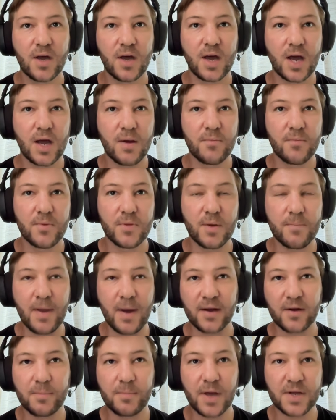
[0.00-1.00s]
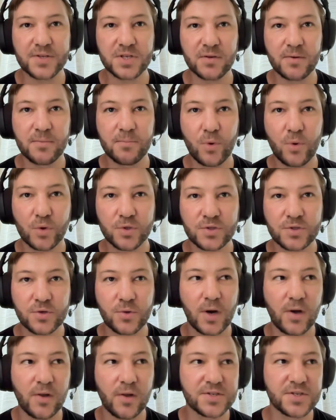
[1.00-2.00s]
the banker plays an important
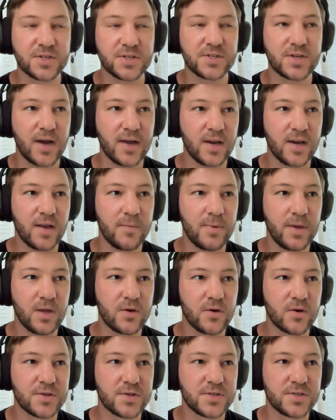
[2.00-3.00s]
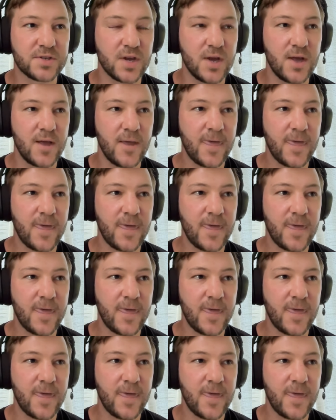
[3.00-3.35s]
role in society because